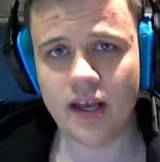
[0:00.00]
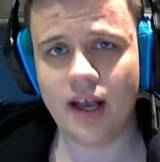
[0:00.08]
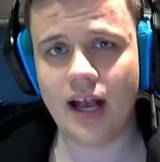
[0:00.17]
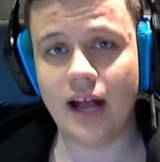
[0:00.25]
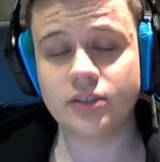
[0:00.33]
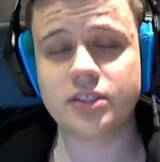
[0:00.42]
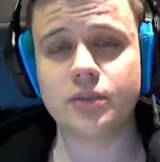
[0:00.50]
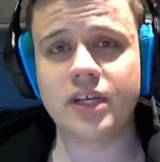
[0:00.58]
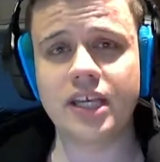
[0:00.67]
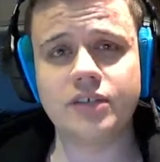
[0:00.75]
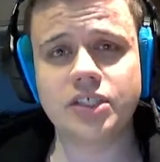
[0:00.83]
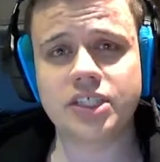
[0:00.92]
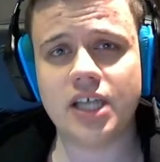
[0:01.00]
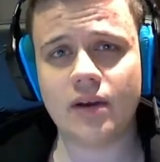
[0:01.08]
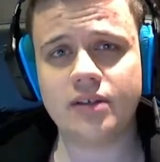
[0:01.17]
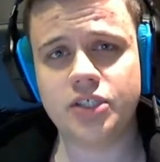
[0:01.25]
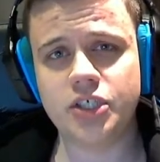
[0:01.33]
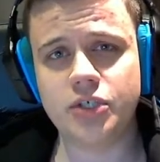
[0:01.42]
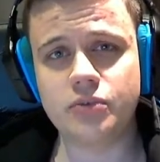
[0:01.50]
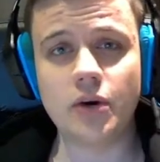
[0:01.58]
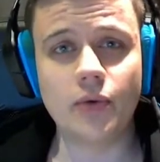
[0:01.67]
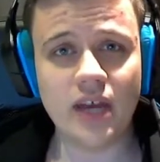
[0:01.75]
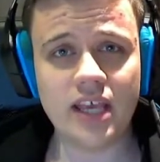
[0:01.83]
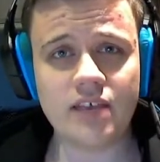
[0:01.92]
I also want to give a shout out to
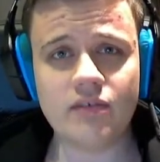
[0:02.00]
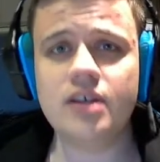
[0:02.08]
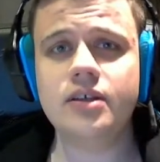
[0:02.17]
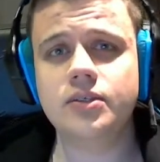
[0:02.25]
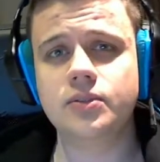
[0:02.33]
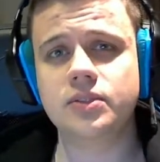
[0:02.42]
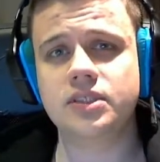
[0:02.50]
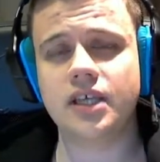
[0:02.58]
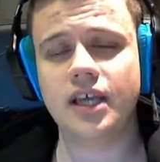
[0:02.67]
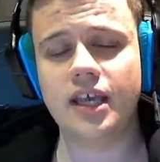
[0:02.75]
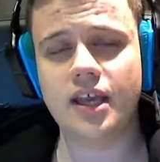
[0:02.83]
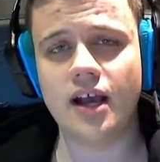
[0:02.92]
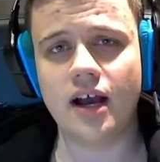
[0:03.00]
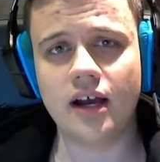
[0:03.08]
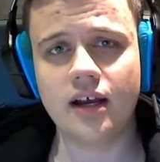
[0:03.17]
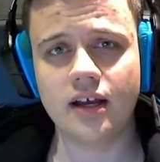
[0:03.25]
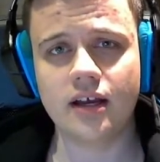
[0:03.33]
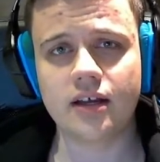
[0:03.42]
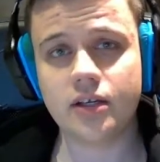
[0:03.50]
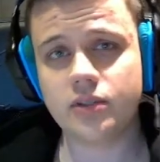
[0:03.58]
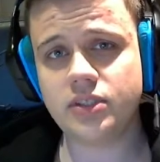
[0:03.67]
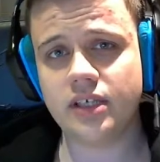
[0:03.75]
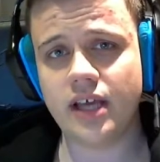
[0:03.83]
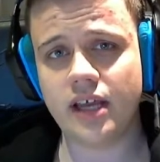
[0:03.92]
Raven, who's a coach
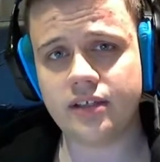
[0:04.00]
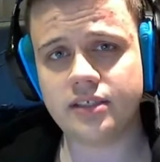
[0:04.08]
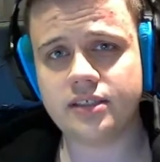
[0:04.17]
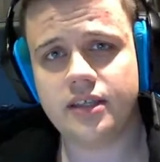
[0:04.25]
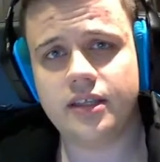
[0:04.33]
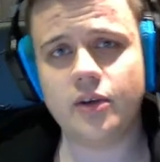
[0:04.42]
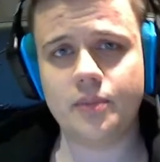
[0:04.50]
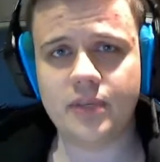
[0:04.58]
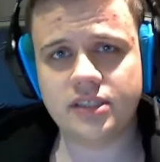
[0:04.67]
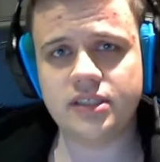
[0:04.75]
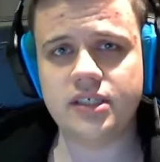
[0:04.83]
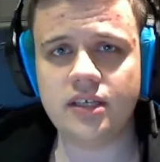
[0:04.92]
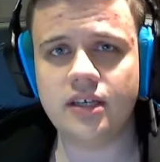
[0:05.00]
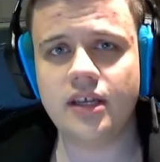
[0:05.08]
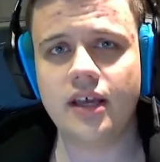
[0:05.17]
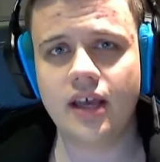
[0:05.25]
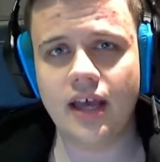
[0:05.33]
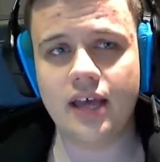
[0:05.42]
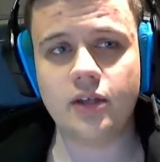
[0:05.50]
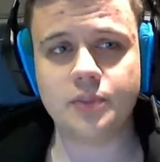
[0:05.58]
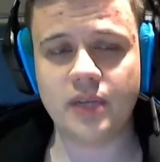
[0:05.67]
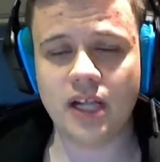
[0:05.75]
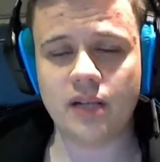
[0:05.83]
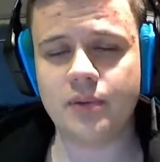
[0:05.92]
and analyst in the European scene, and who's been
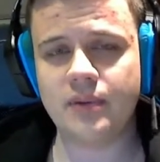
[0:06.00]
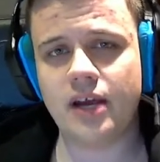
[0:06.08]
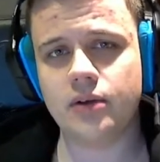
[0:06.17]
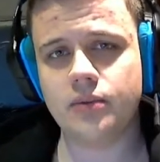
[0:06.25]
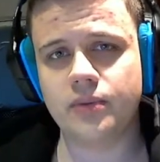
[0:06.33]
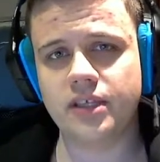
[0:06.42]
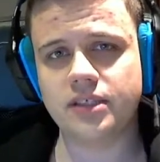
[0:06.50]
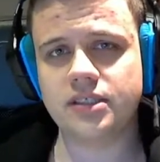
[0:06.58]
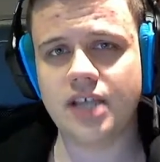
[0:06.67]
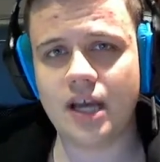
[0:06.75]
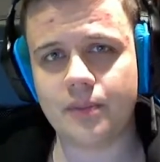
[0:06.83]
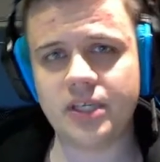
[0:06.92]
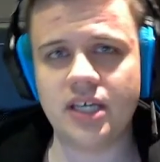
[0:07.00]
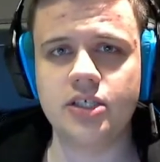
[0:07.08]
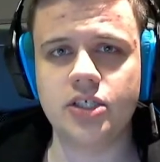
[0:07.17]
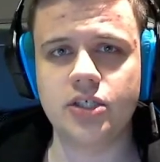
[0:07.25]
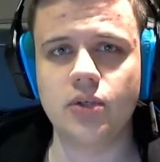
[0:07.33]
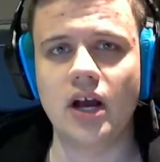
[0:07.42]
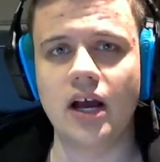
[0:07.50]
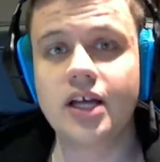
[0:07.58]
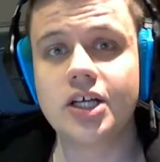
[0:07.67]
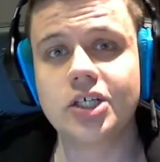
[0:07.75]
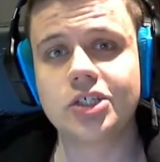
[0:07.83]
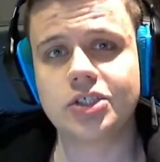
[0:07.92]
helping me out with this top 10 to
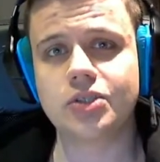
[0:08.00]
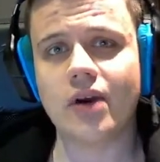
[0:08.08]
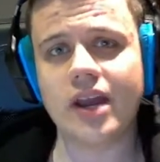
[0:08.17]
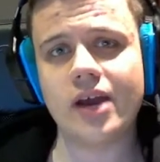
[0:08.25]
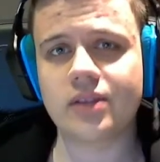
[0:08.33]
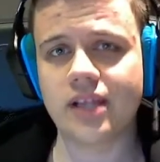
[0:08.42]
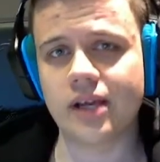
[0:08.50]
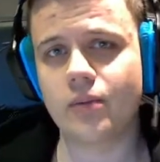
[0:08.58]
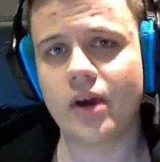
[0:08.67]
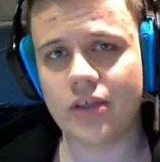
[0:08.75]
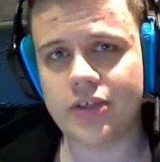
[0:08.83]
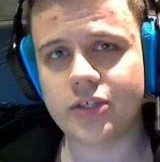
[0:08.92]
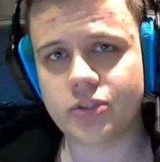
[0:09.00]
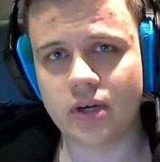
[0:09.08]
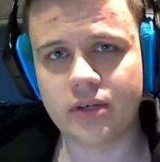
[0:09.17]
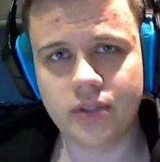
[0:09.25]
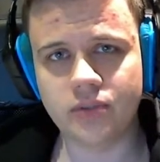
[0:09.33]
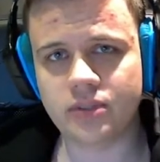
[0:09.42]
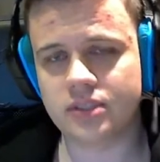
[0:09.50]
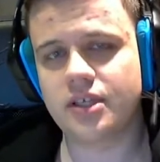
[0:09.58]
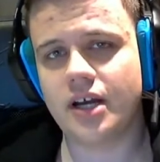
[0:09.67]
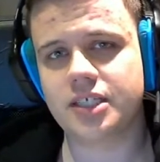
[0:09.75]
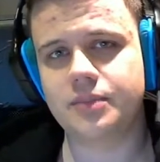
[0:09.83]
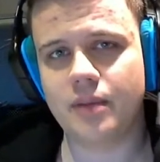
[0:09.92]
sort out like what are the strong runes and
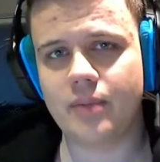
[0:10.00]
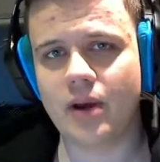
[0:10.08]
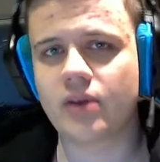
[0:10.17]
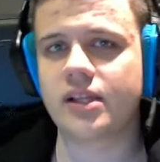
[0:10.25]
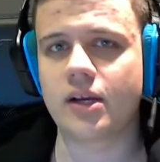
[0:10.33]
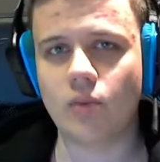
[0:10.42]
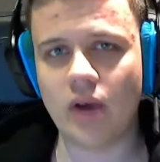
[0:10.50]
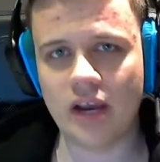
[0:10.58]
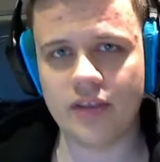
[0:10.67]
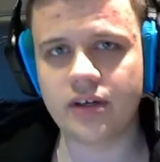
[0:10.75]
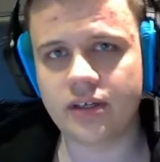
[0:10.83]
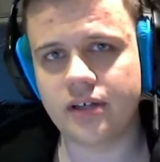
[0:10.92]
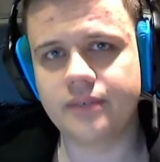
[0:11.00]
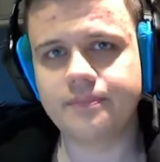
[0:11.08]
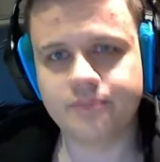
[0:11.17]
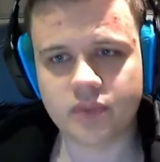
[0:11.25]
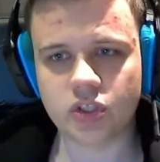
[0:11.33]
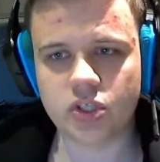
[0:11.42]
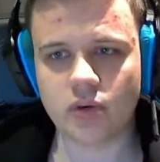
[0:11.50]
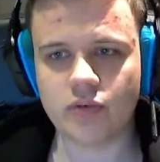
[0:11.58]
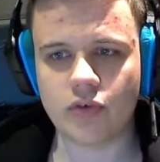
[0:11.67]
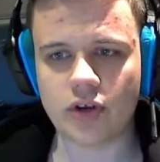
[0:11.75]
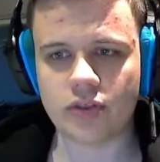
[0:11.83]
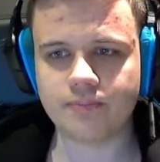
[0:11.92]
talk to me about like why they're good and so
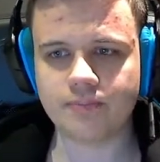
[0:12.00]
forth.